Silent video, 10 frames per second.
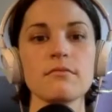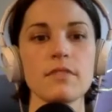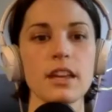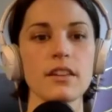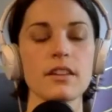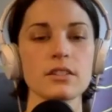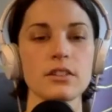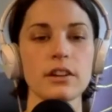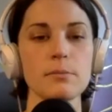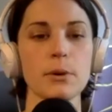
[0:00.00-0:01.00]
Yeah, that's a
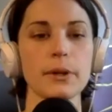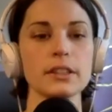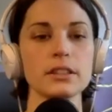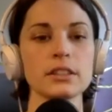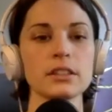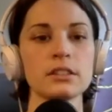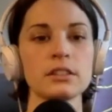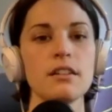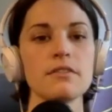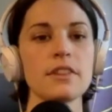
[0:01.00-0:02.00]
great point.
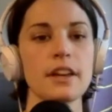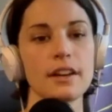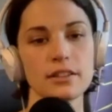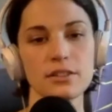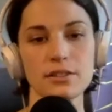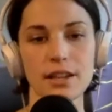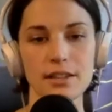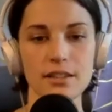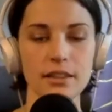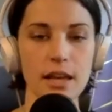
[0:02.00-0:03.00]
The
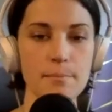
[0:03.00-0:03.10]
exercising that